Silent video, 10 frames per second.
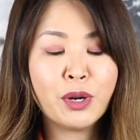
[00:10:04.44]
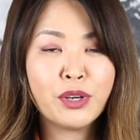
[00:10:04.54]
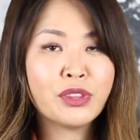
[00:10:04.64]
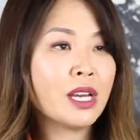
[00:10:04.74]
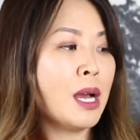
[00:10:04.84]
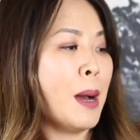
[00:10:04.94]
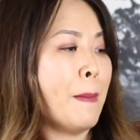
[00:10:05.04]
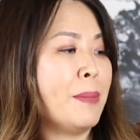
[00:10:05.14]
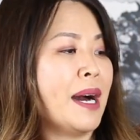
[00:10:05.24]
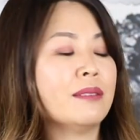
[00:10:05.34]
both,
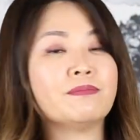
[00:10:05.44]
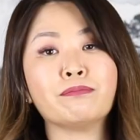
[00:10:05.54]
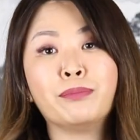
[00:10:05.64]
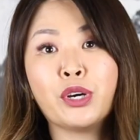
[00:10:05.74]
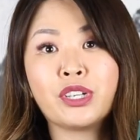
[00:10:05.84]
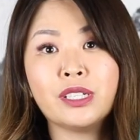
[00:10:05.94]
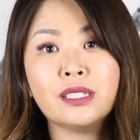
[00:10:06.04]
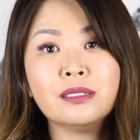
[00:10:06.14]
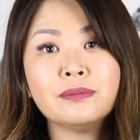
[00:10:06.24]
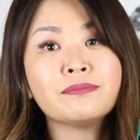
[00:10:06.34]
but
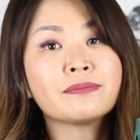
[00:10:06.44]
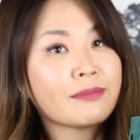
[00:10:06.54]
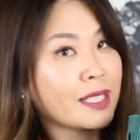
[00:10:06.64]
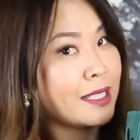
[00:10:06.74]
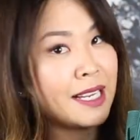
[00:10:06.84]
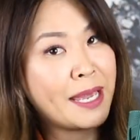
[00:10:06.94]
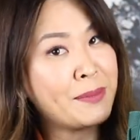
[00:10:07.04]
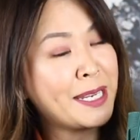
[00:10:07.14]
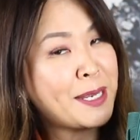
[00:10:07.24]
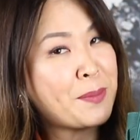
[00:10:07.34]
Birkin came
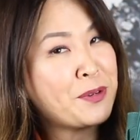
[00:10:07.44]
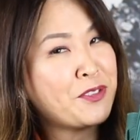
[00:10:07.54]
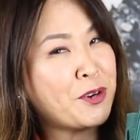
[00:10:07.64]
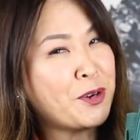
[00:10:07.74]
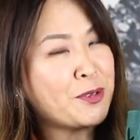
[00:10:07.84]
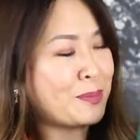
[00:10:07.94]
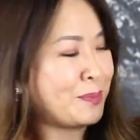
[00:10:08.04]
in at number 4.